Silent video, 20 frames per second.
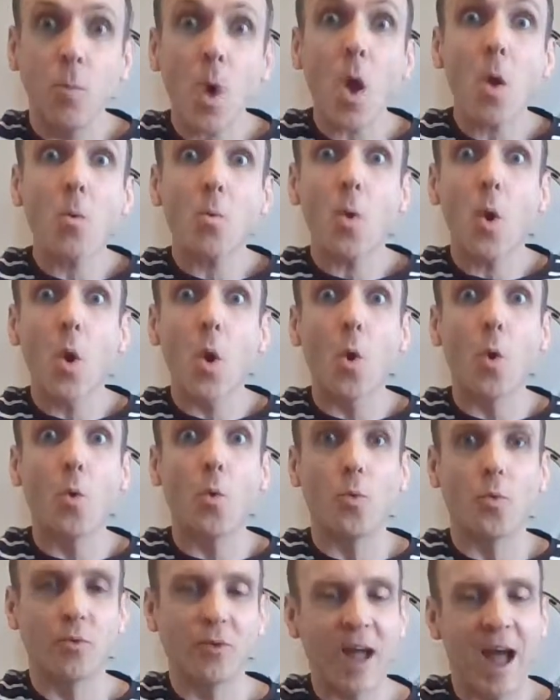
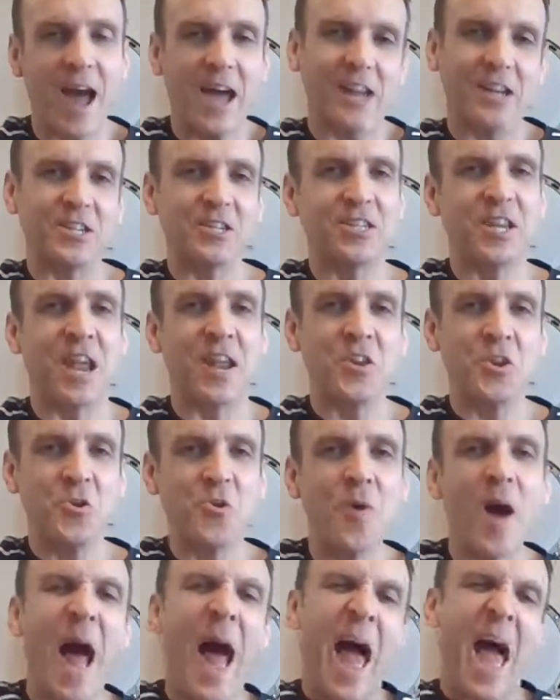Woo-hoo! Got a
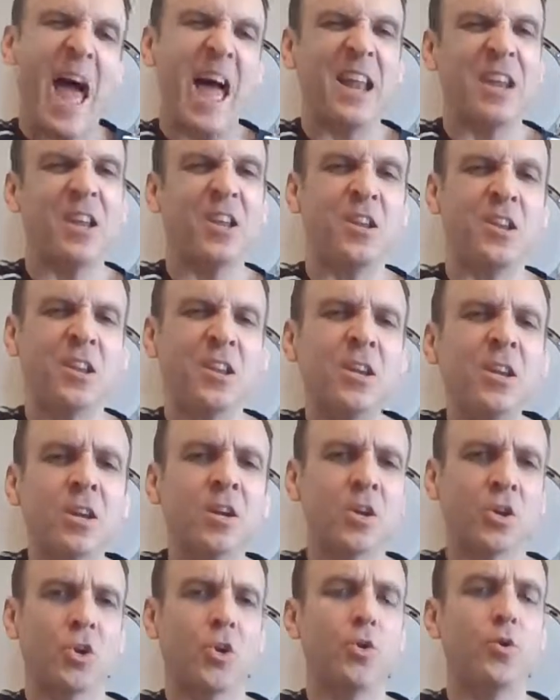genuine
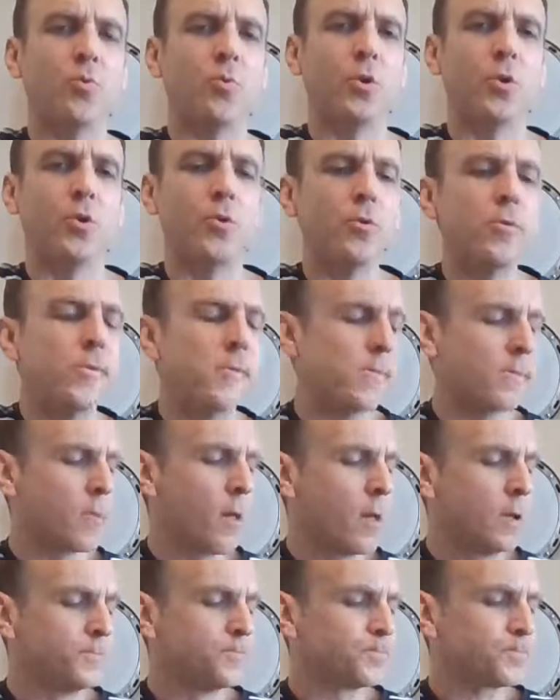Indian guru
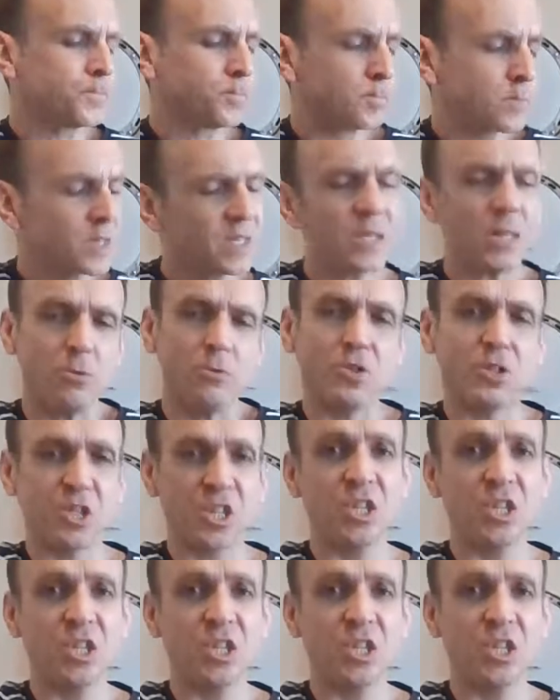who's